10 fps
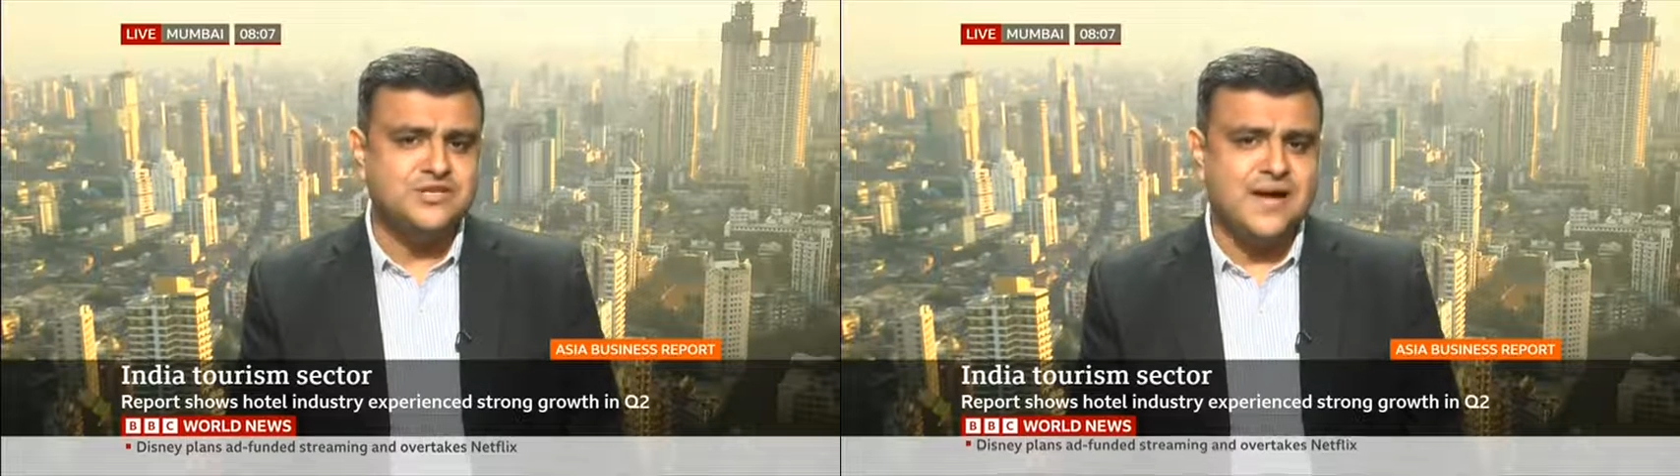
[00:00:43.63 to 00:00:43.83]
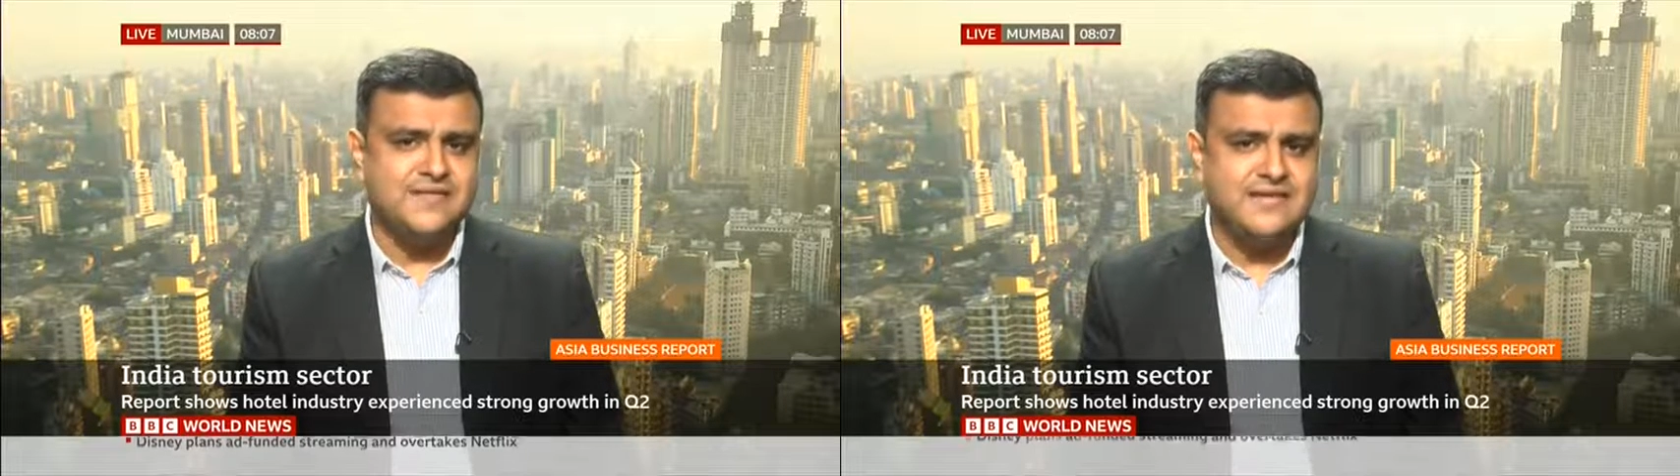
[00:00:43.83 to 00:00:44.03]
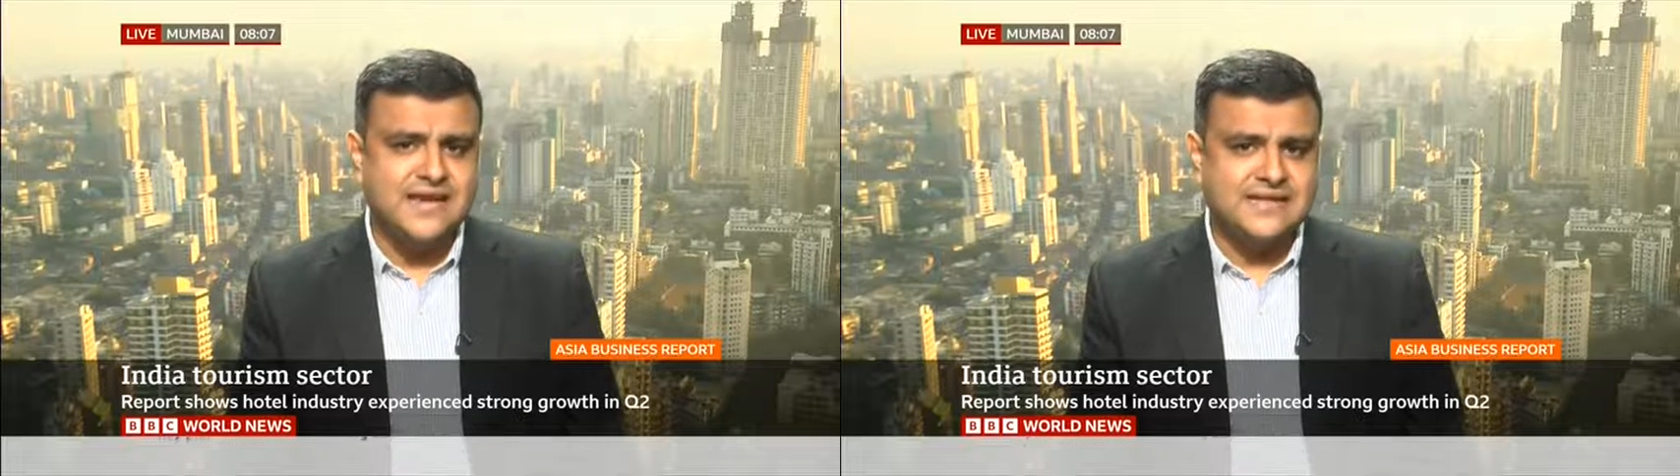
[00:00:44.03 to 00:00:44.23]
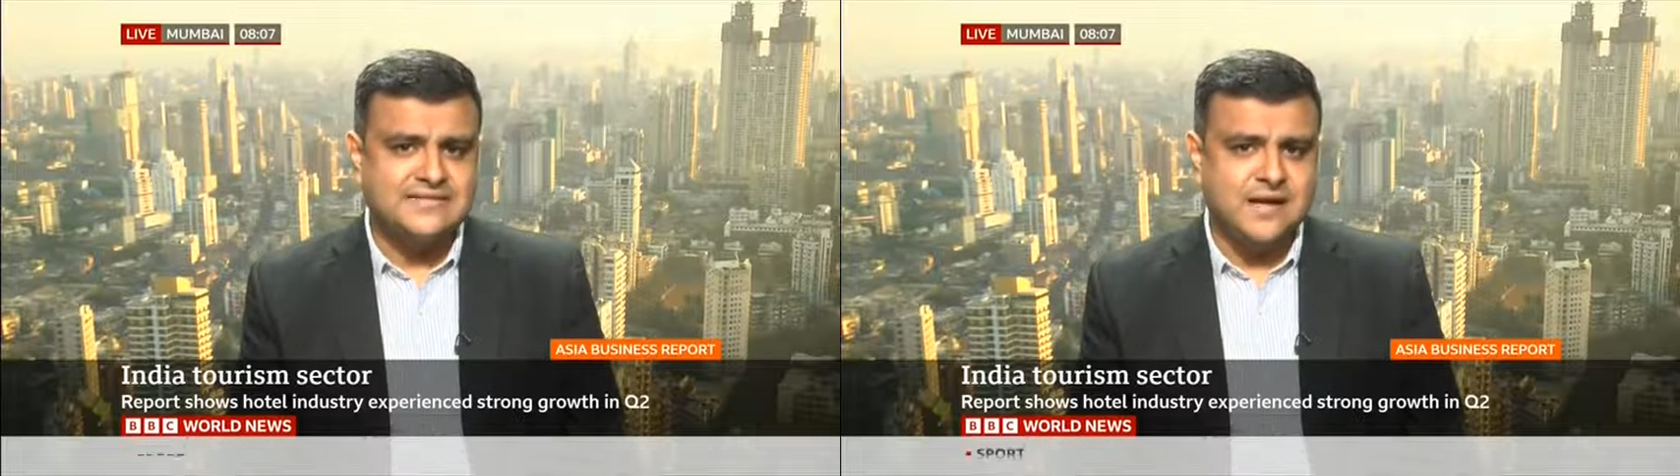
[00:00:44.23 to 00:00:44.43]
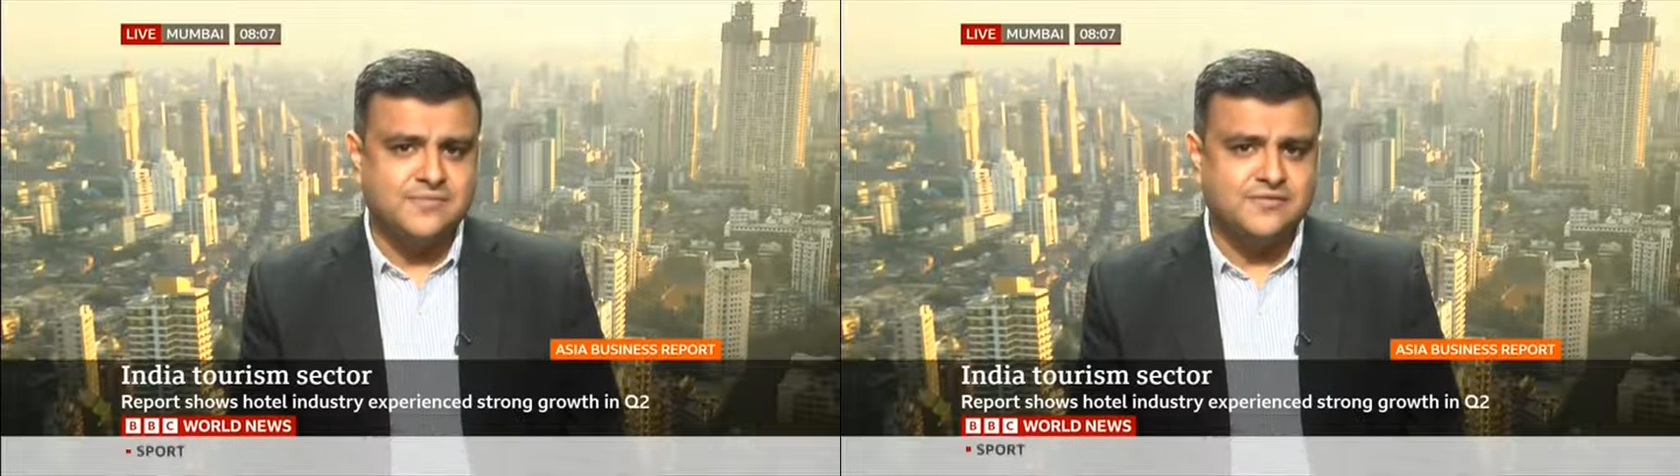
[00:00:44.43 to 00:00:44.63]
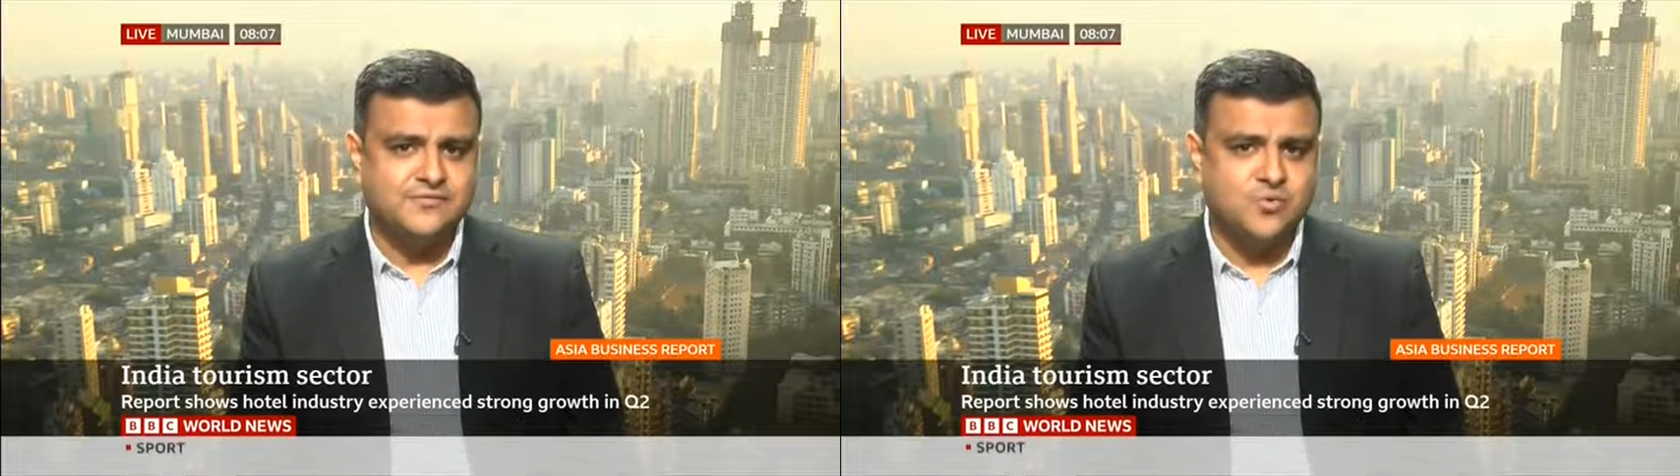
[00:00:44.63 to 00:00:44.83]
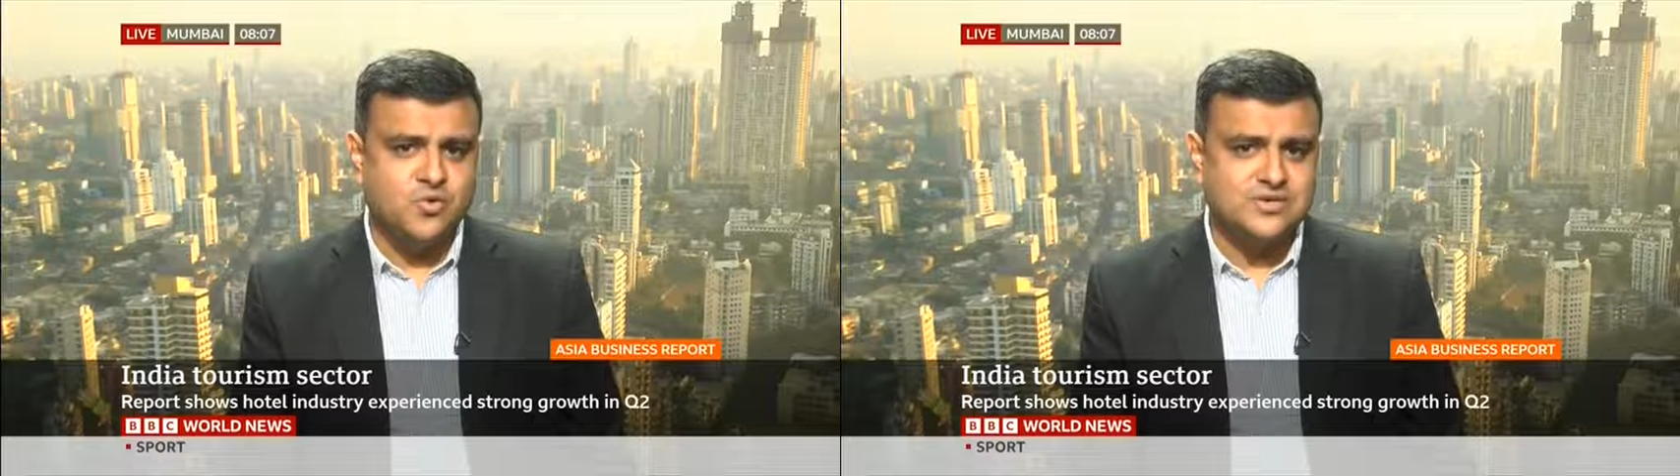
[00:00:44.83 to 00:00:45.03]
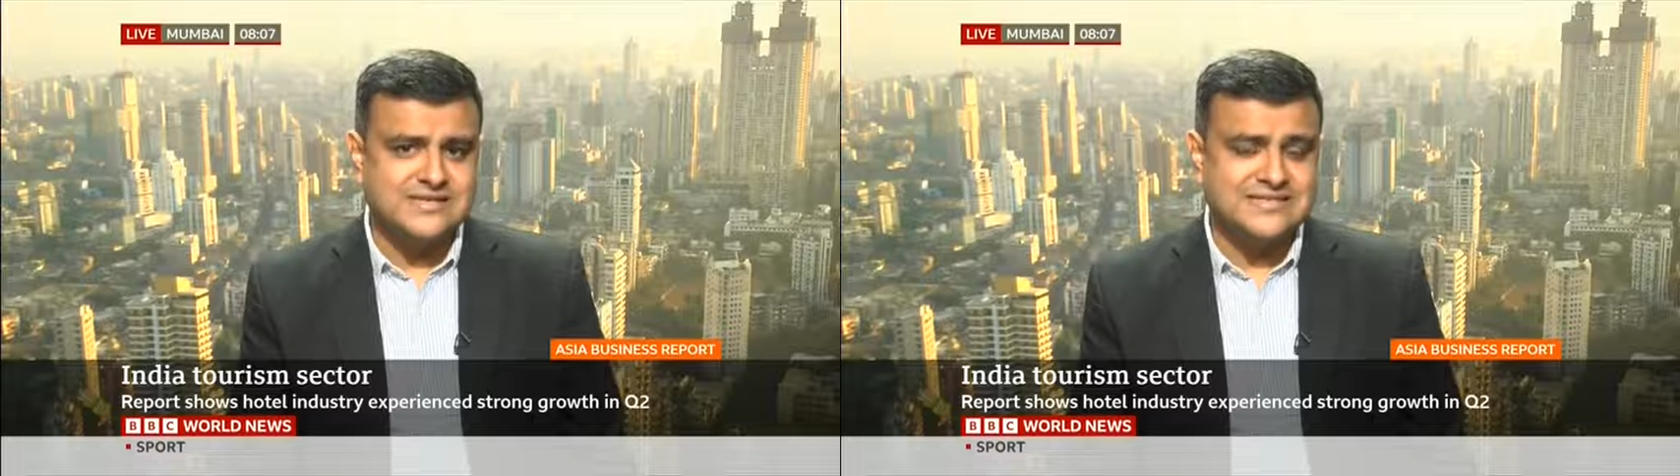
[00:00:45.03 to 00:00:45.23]
about the next couple of
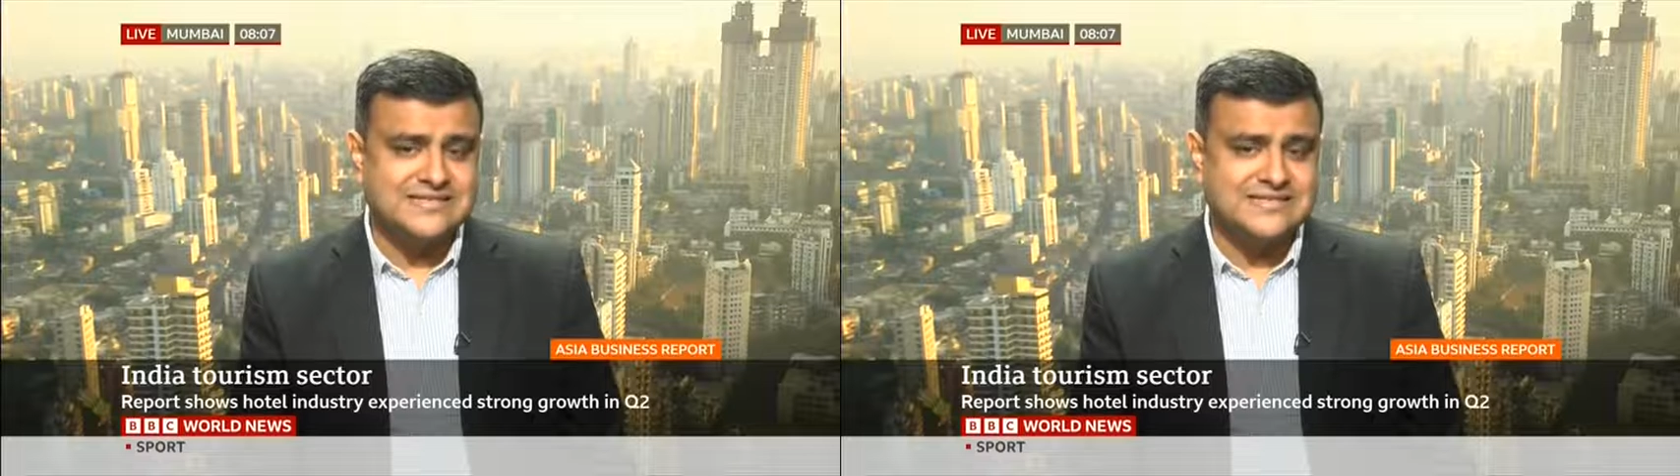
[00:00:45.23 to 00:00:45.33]
quarters,